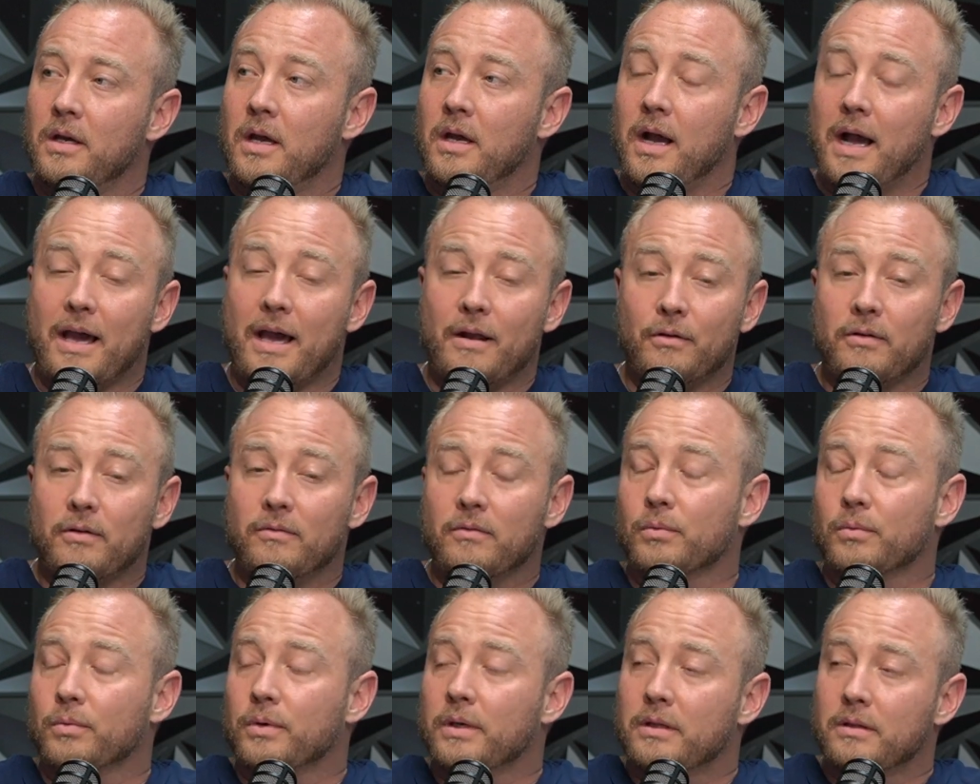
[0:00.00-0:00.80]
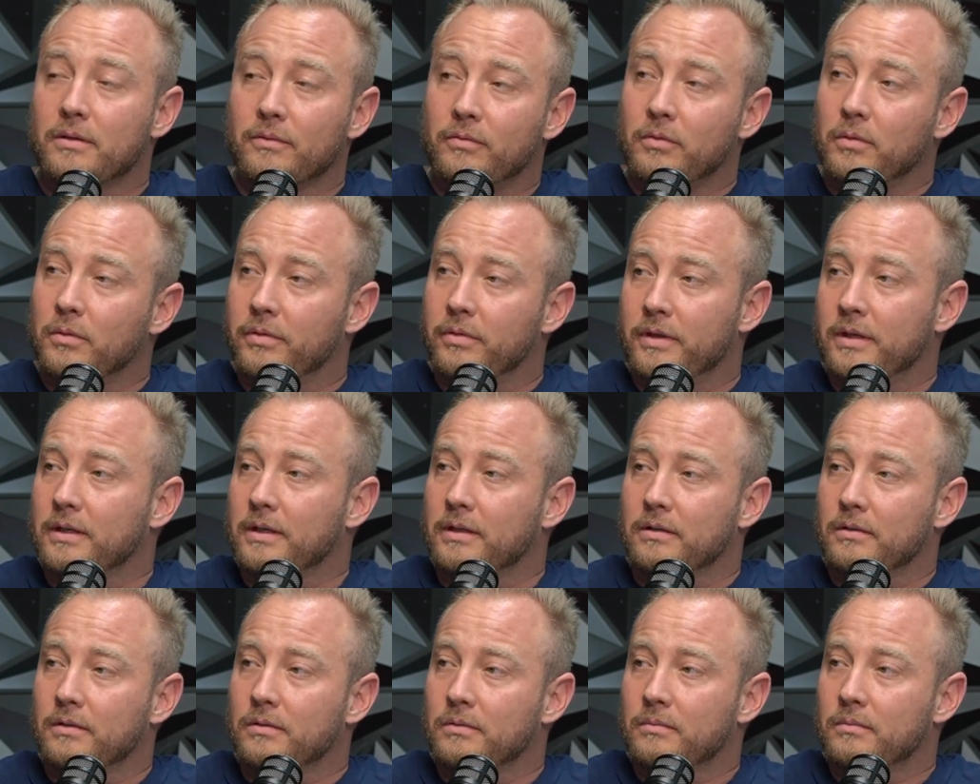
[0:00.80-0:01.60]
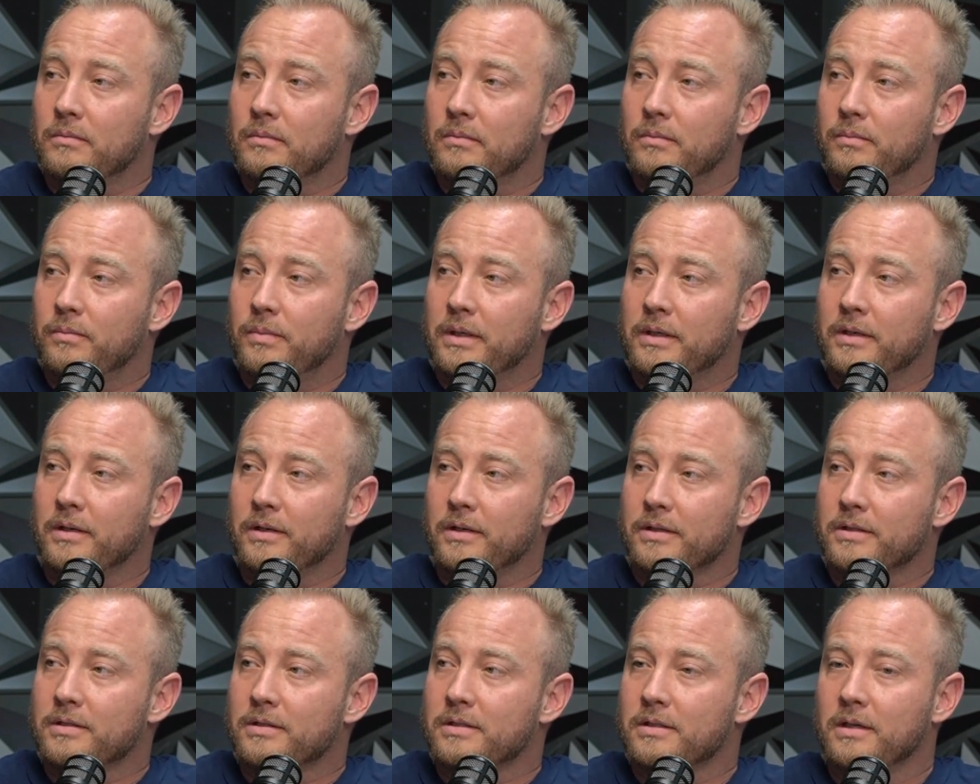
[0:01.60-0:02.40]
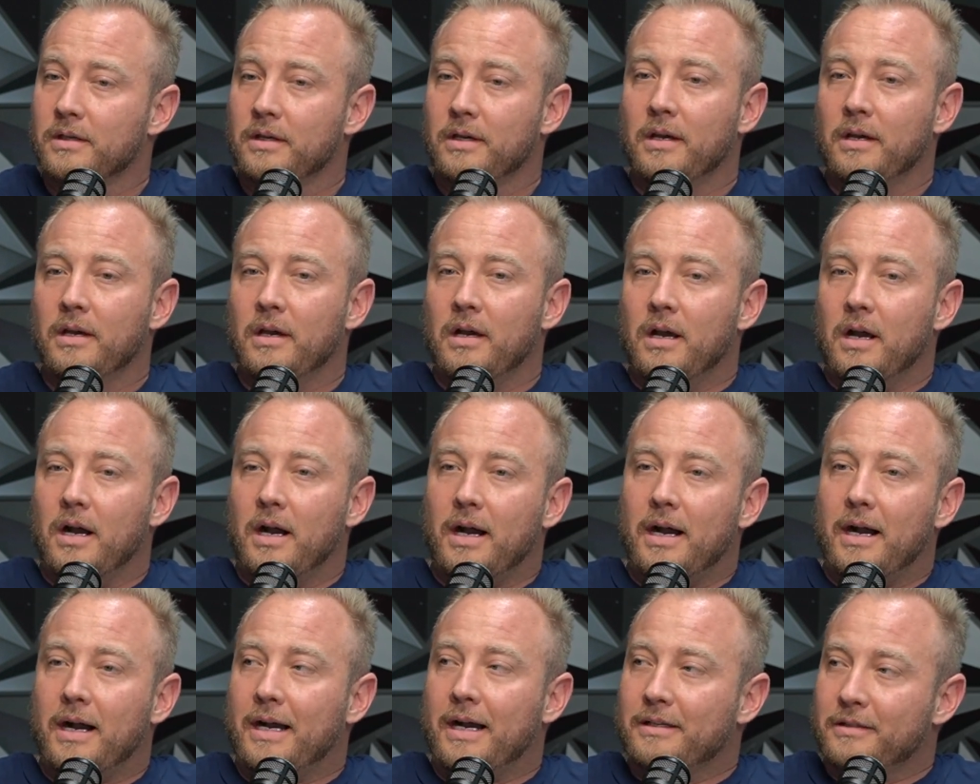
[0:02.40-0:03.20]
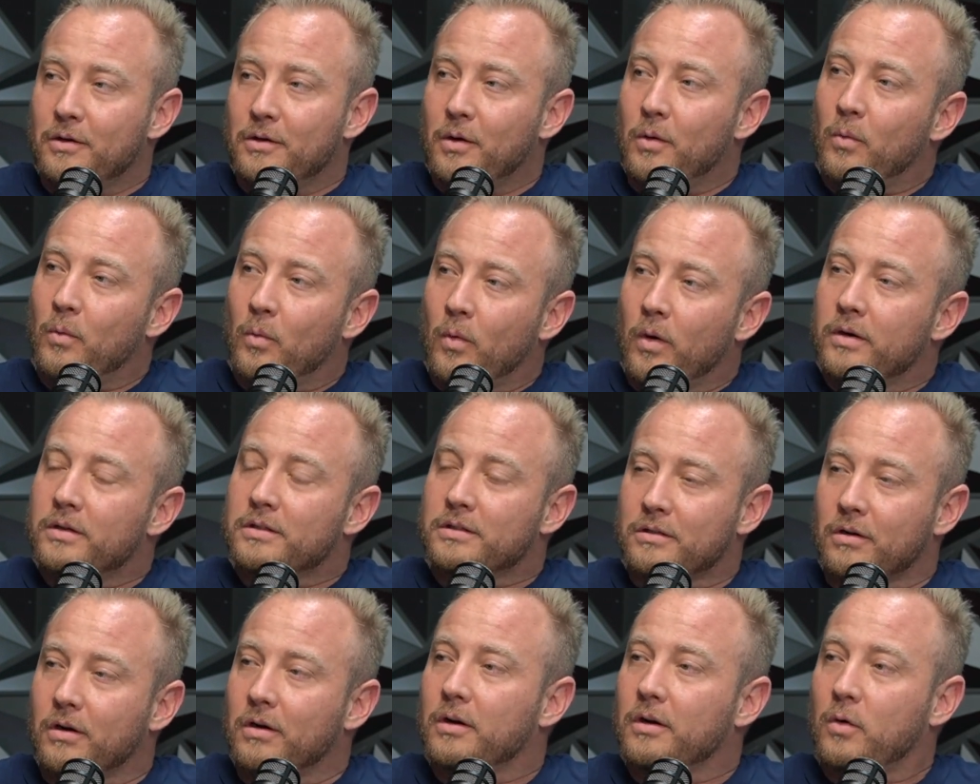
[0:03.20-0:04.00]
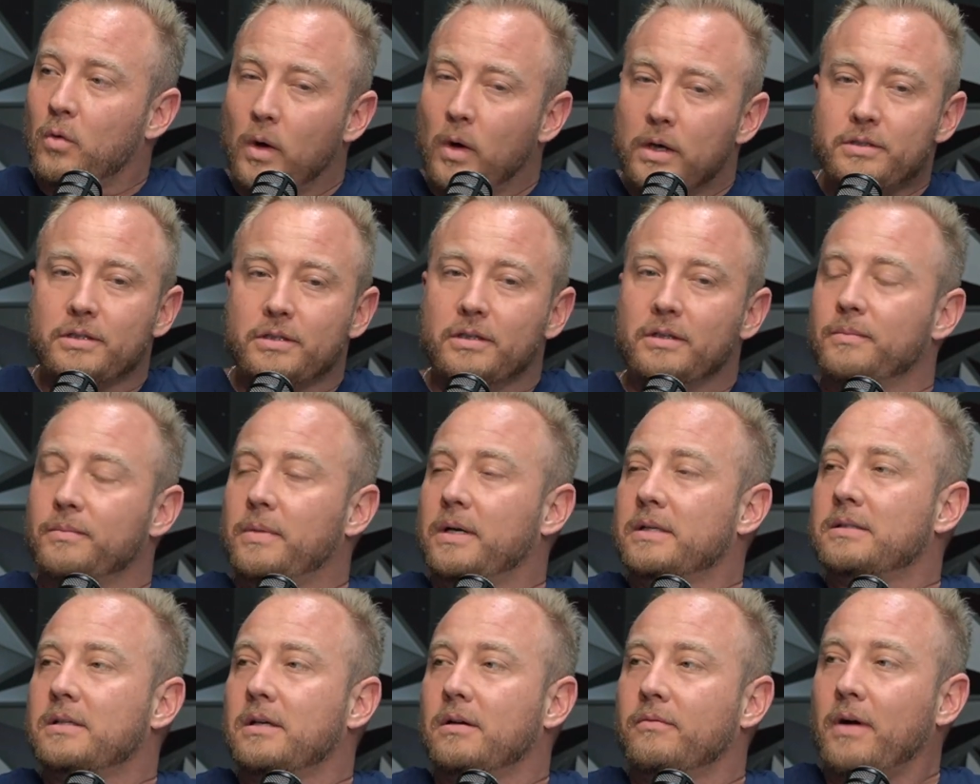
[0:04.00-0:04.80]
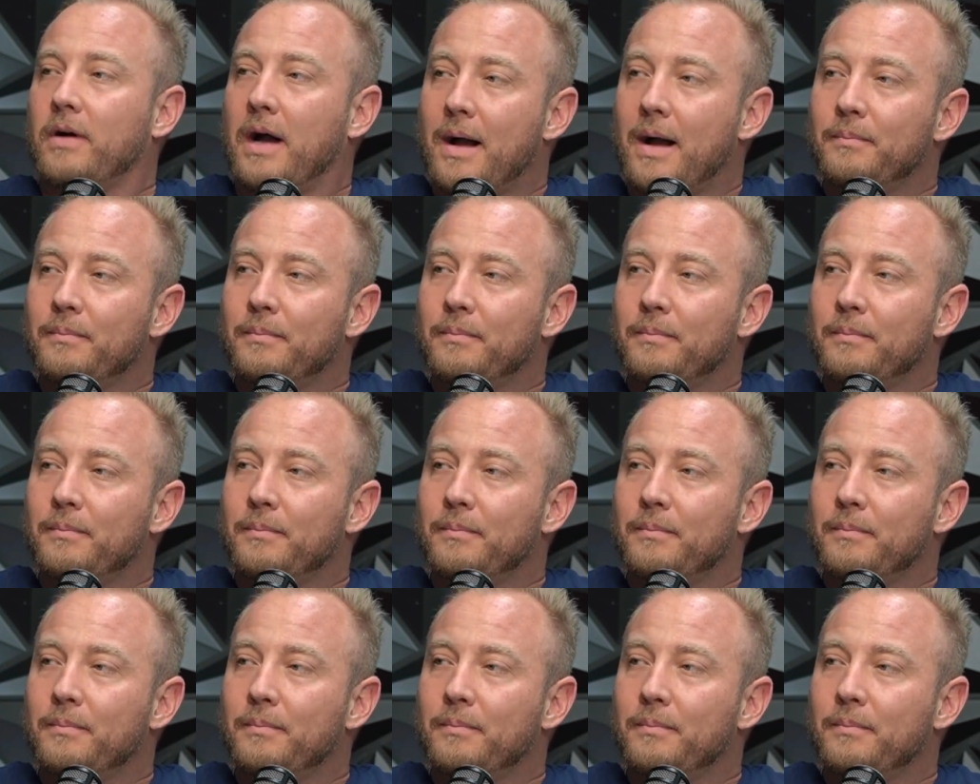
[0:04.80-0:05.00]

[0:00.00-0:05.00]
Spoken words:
I don't even read the full thing, dude, because I don't want to start questioning myself.